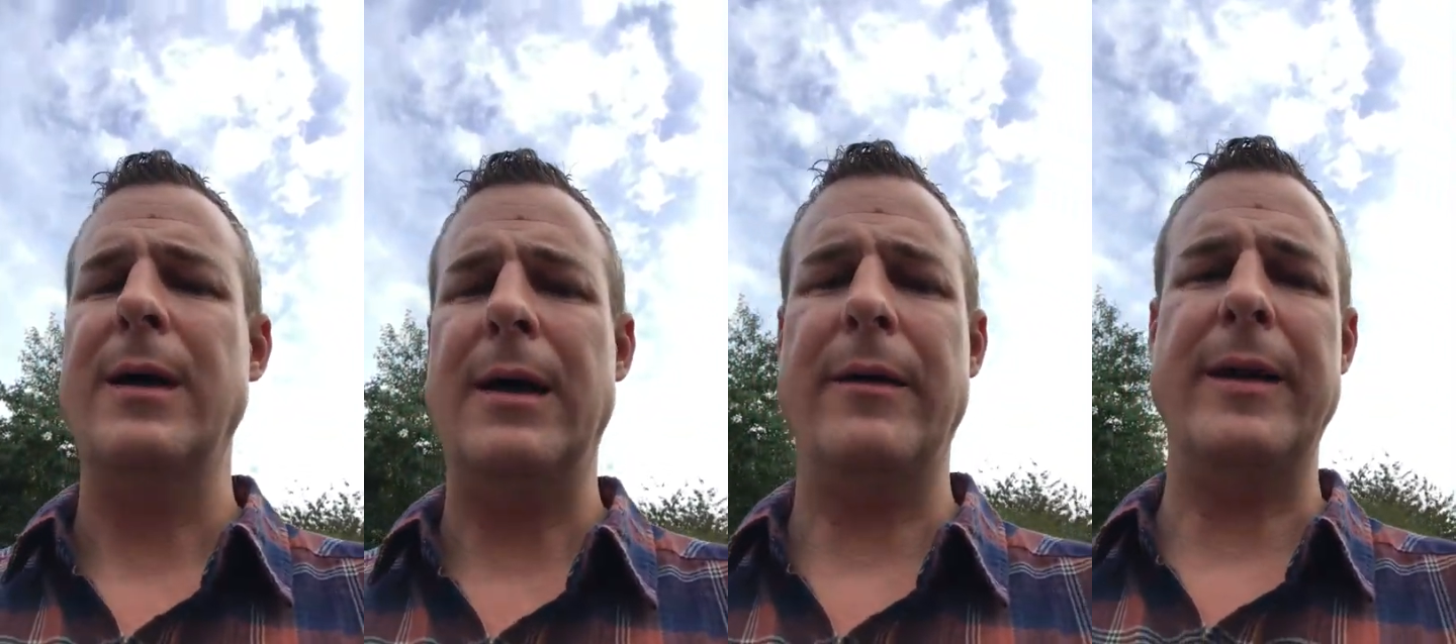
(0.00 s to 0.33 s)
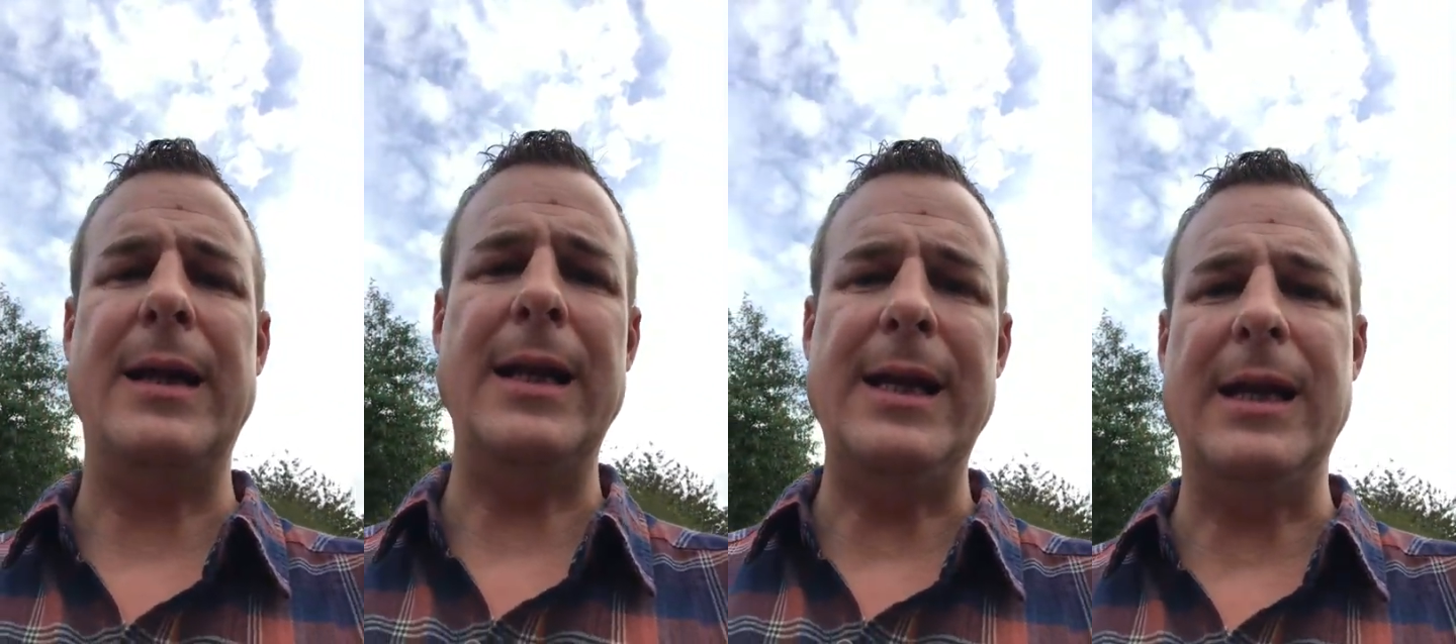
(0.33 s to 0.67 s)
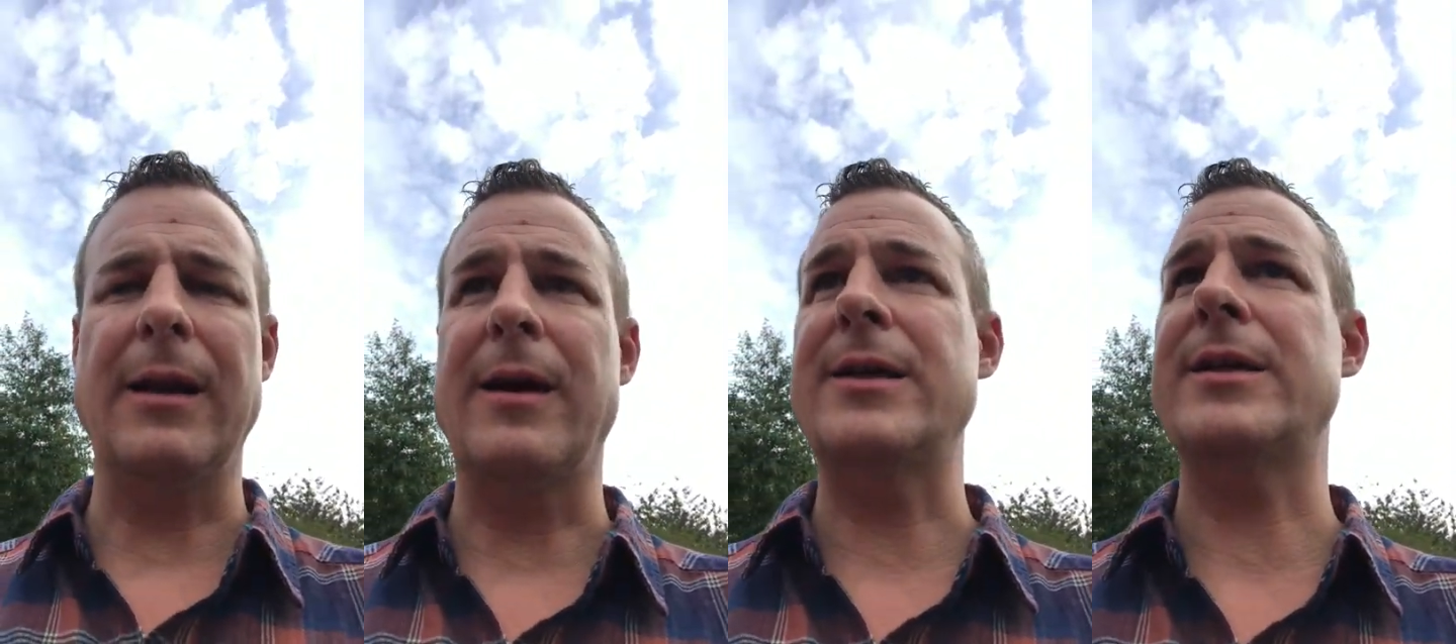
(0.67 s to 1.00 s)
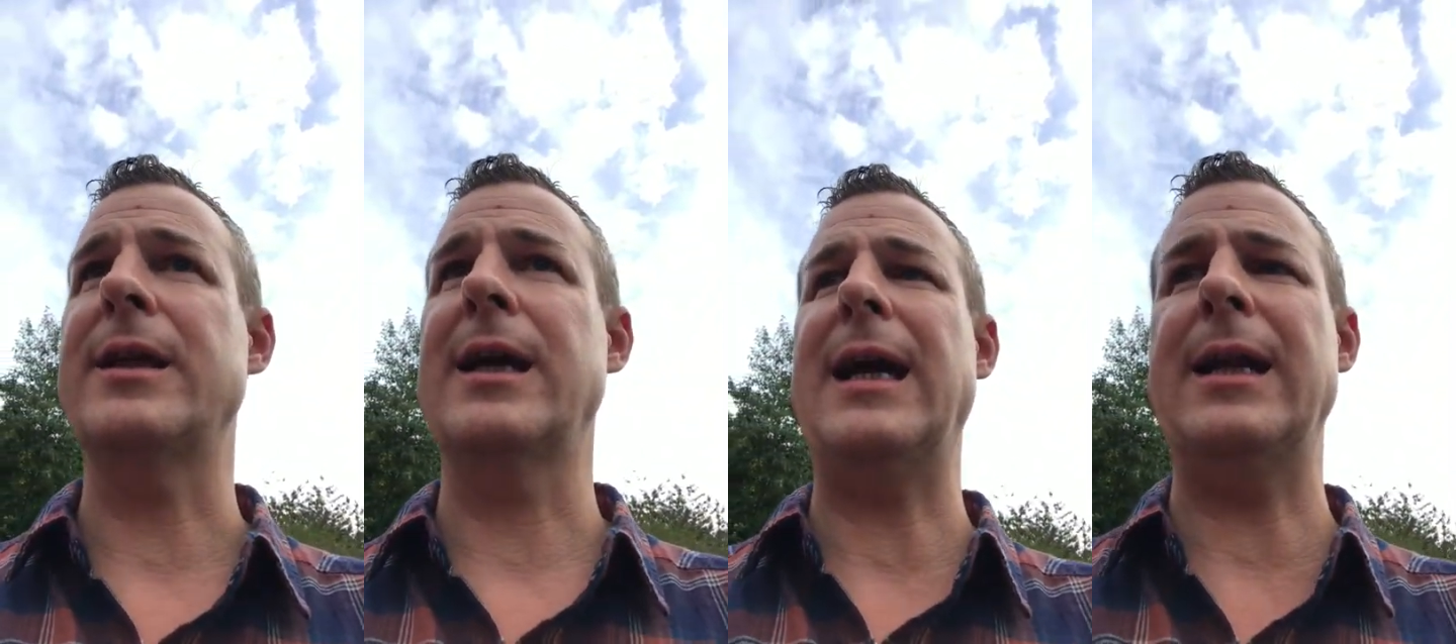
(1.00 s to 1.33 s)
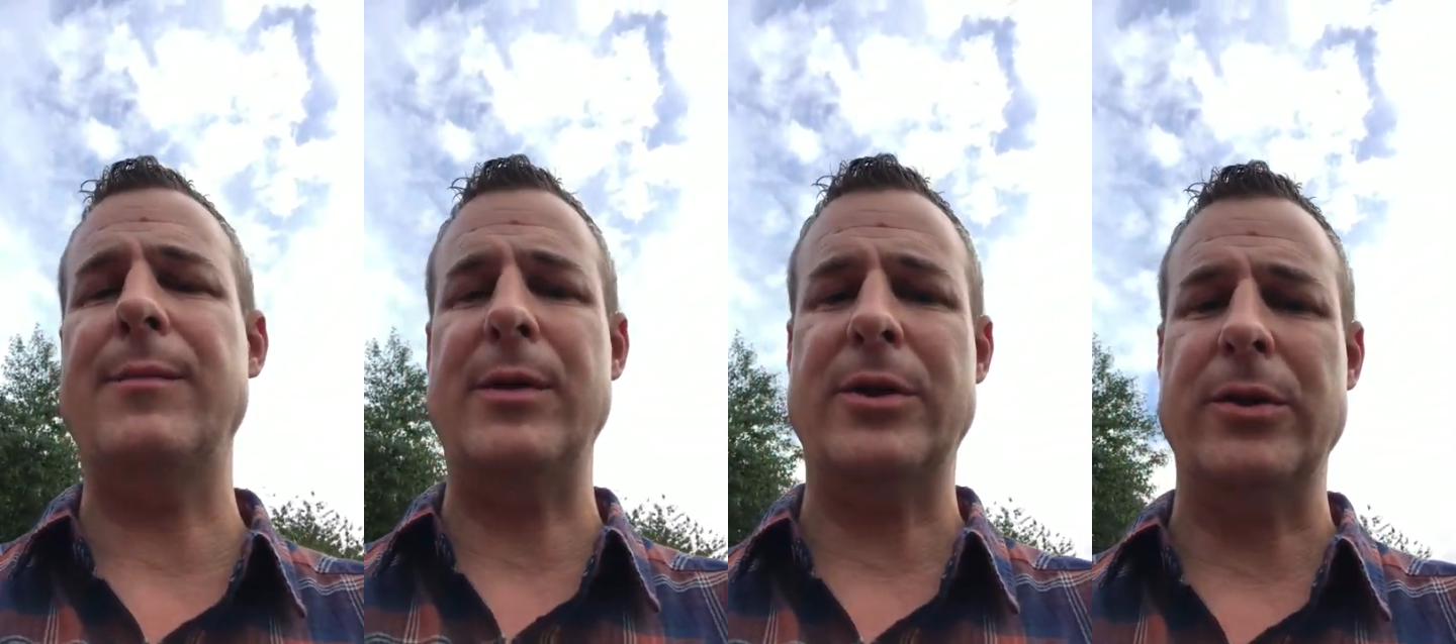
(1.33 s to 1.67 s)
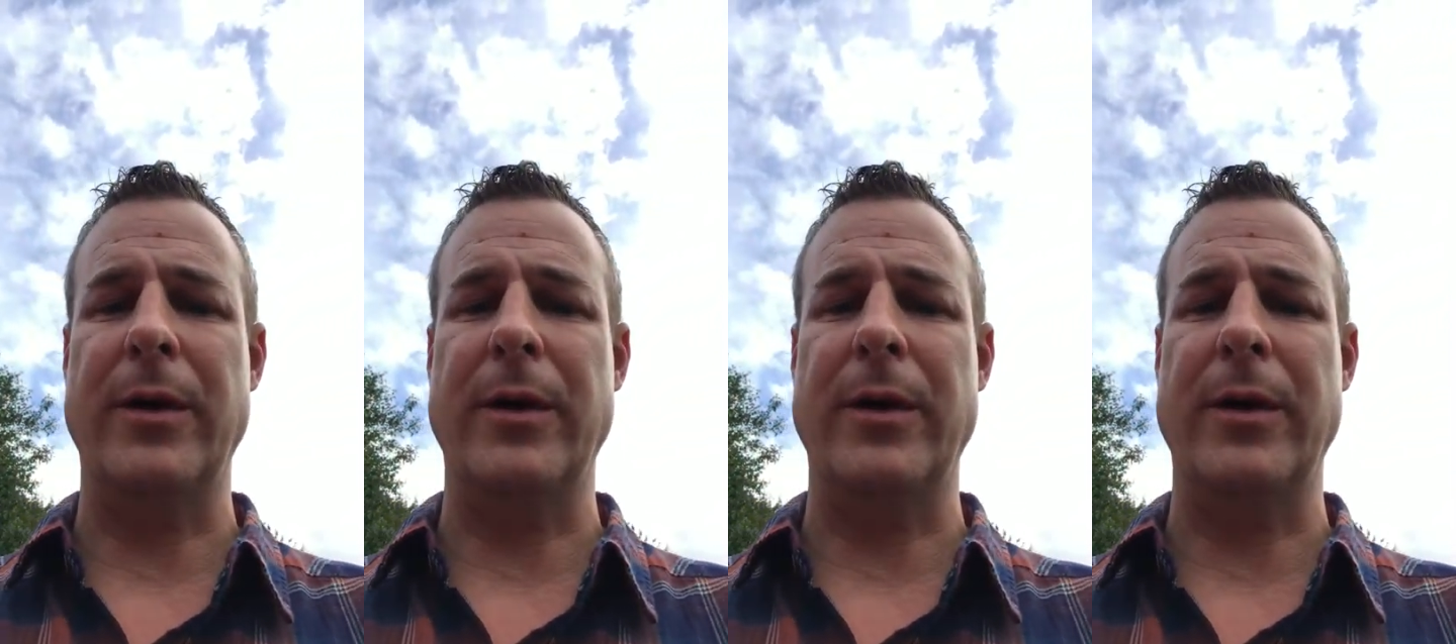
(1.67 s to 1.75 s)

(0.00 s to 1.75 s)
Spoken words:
Oh, they're legalising cannabis